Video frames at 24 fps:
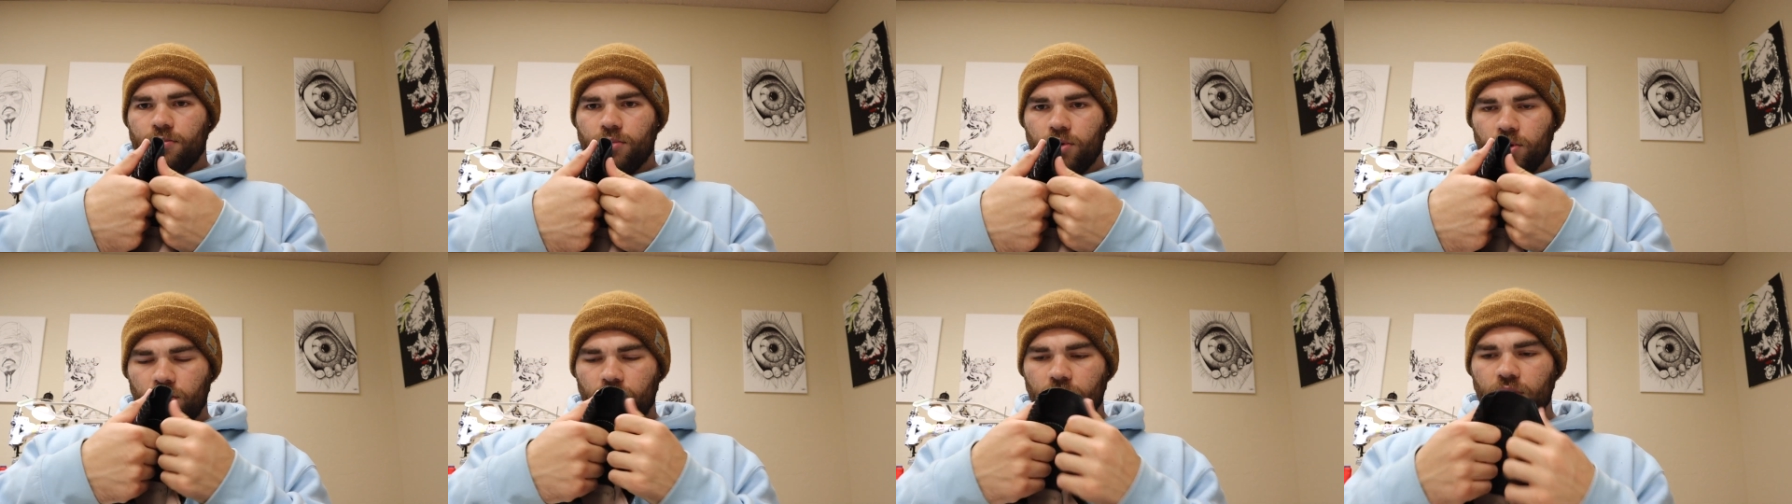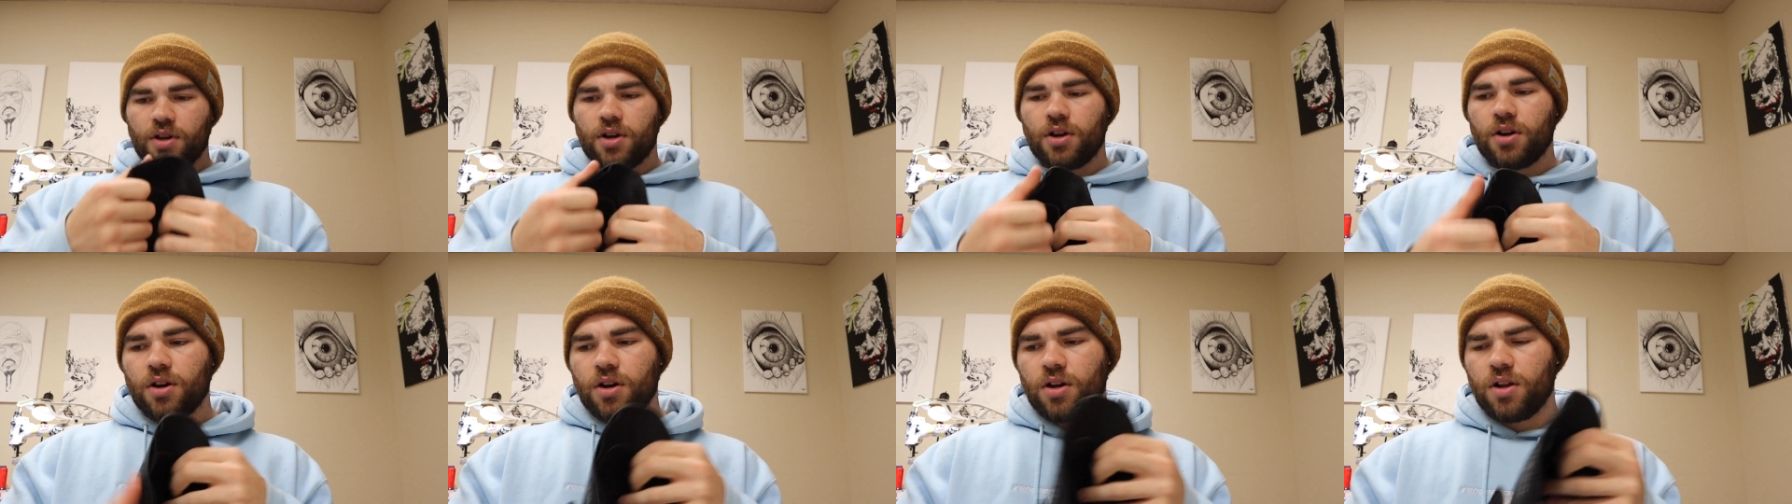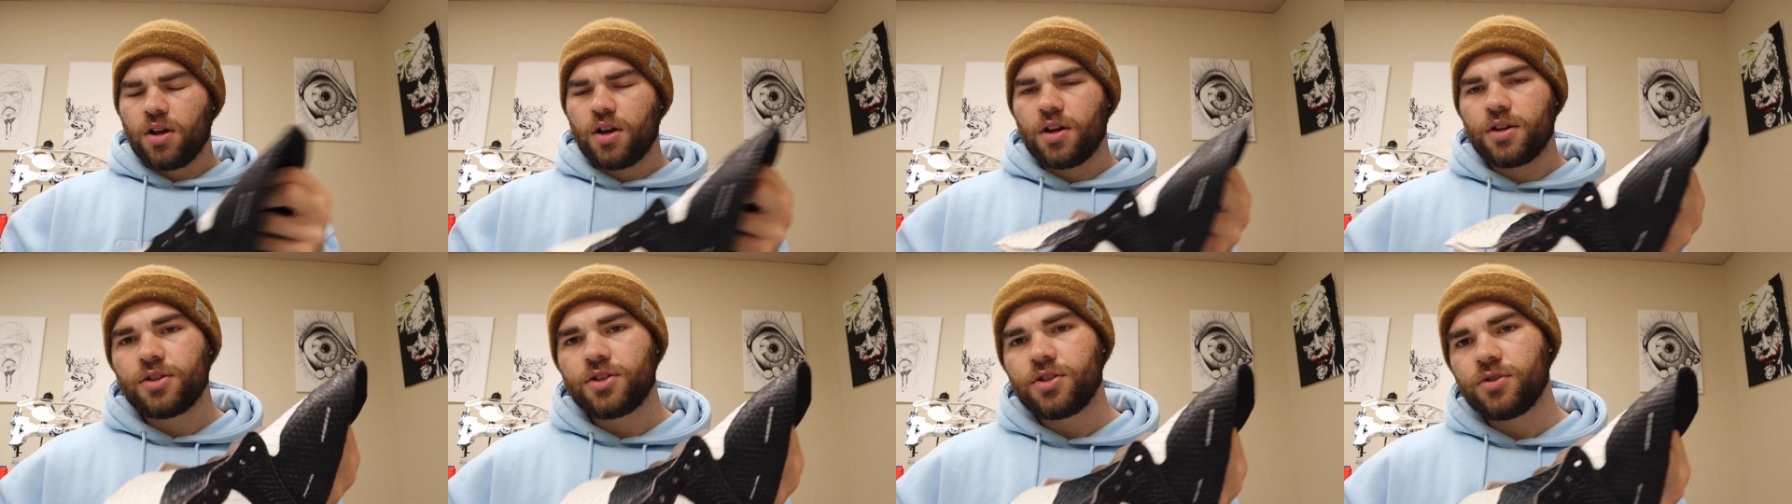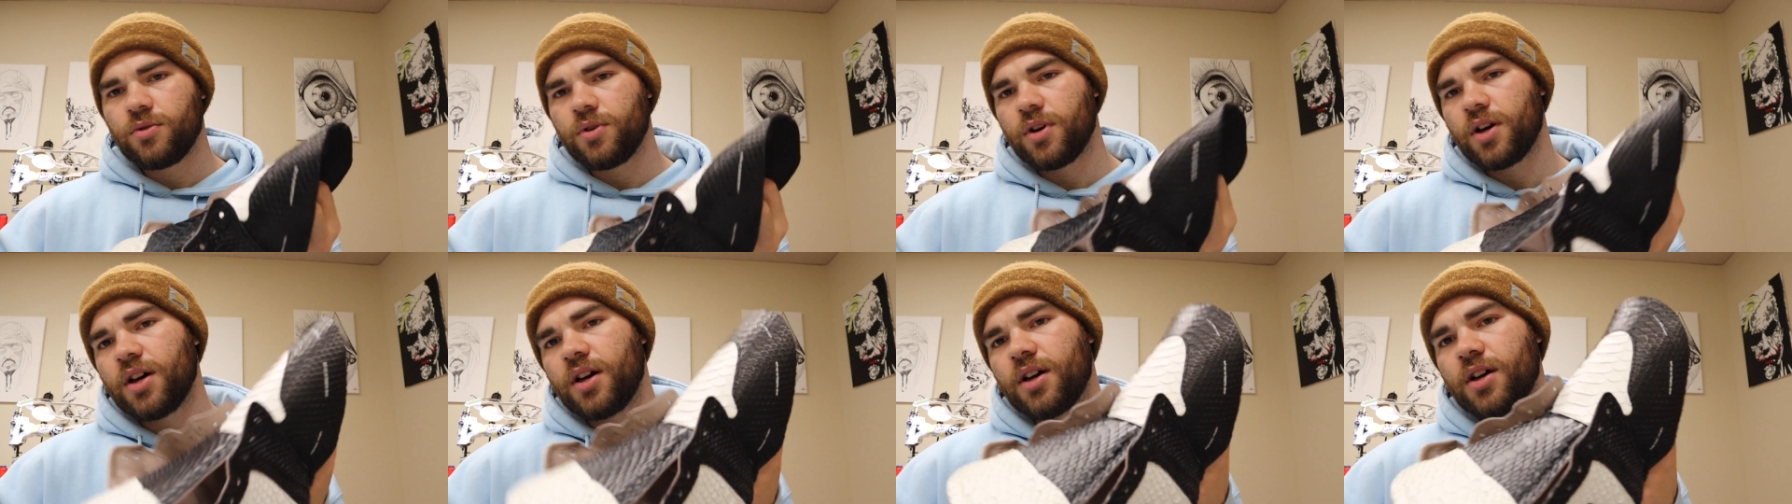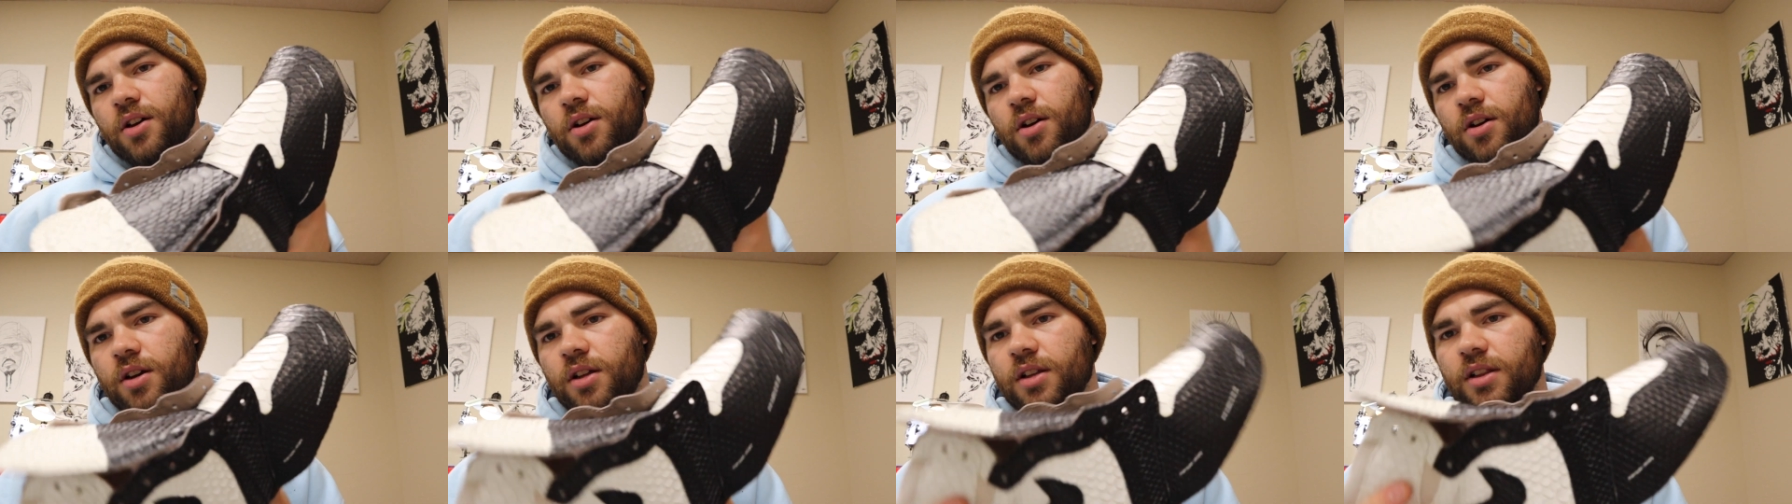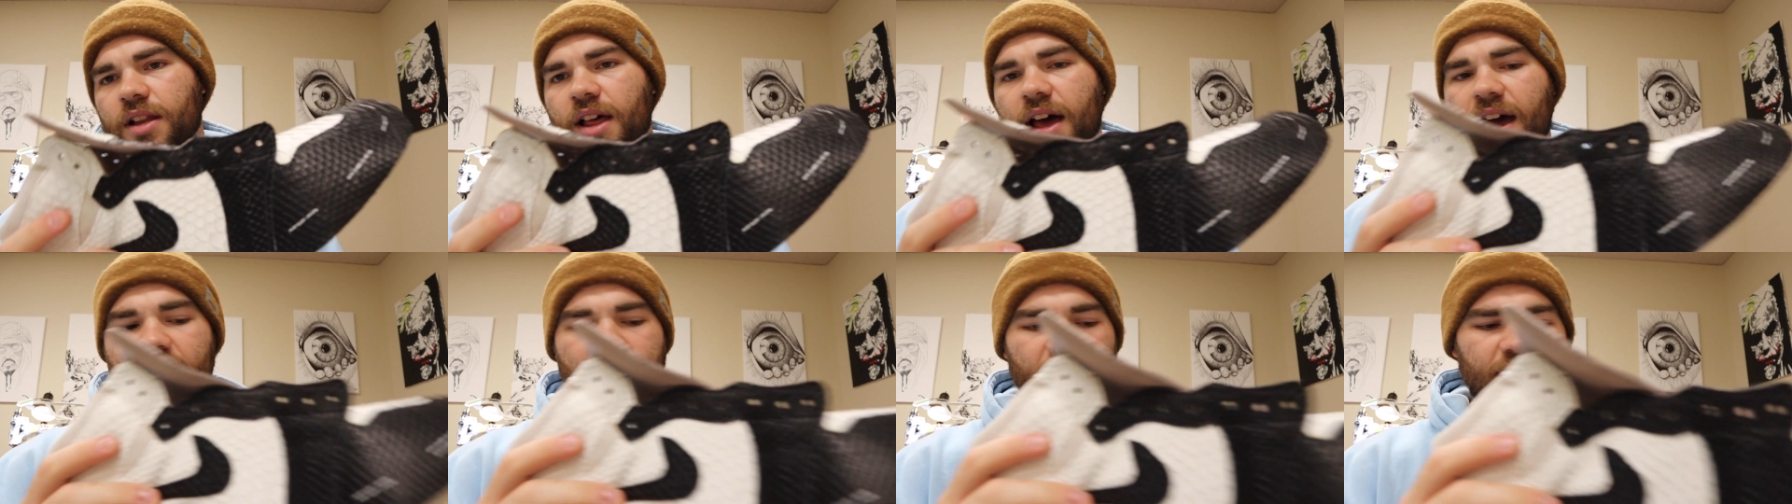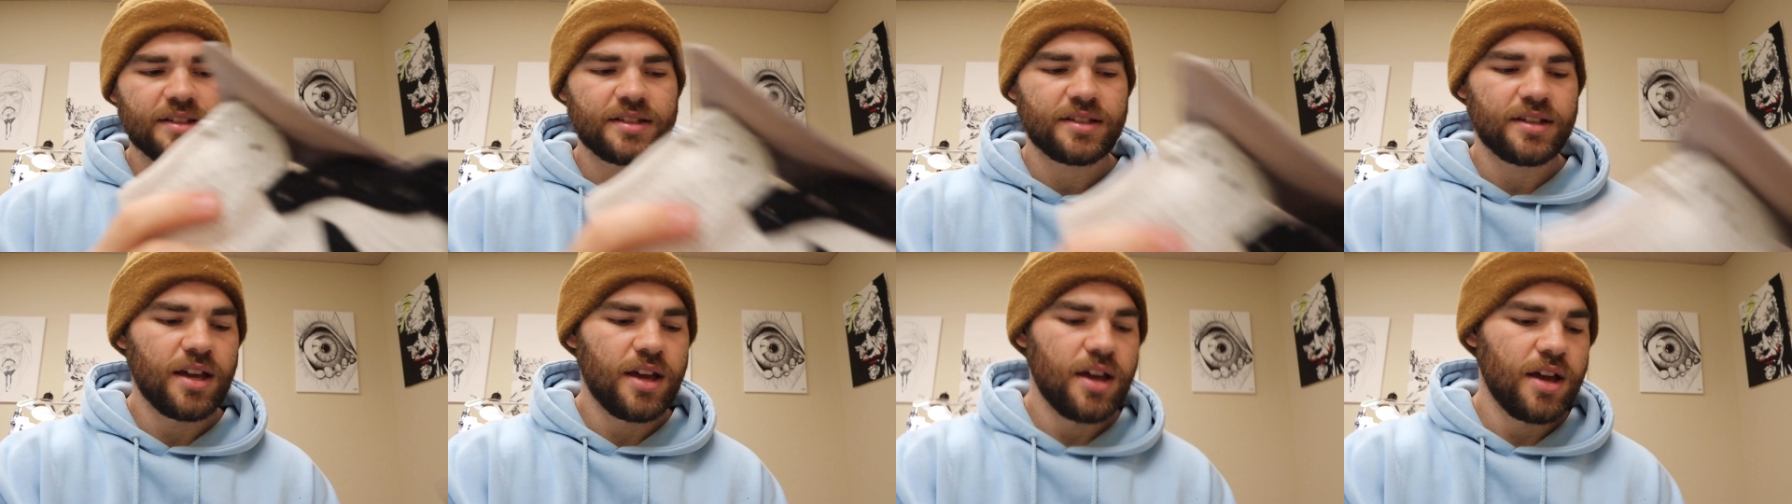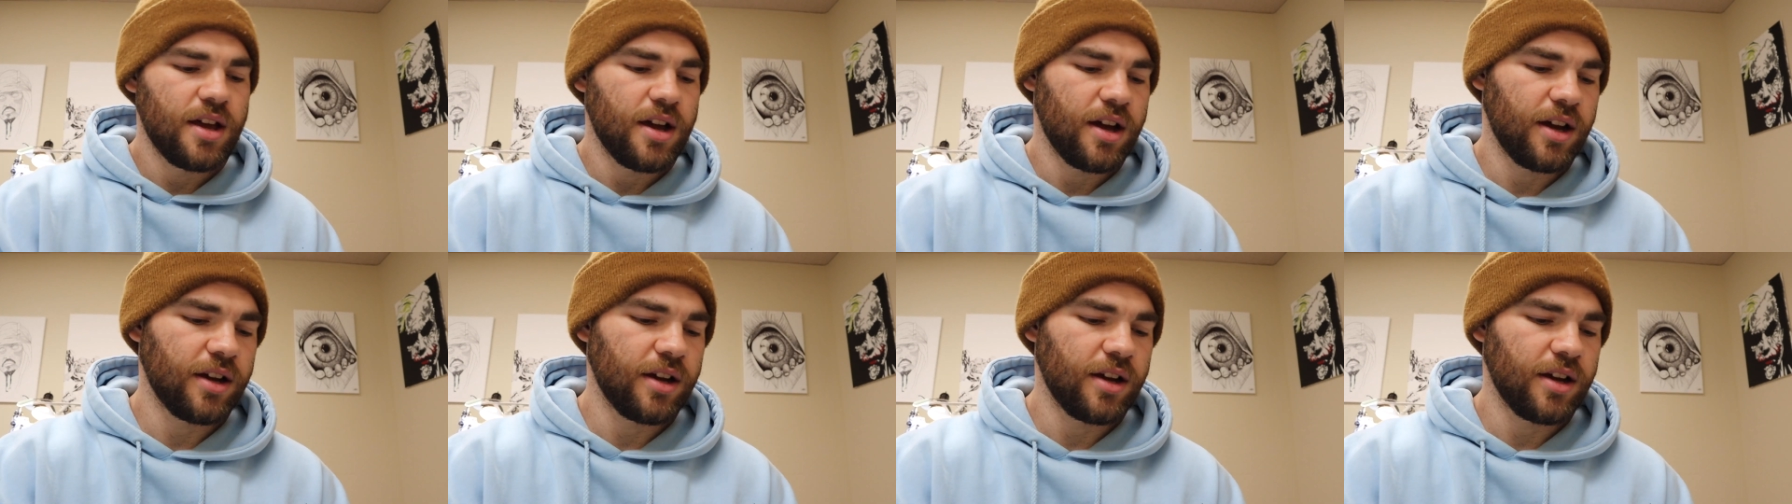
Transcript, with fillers: pull it all onto on a last.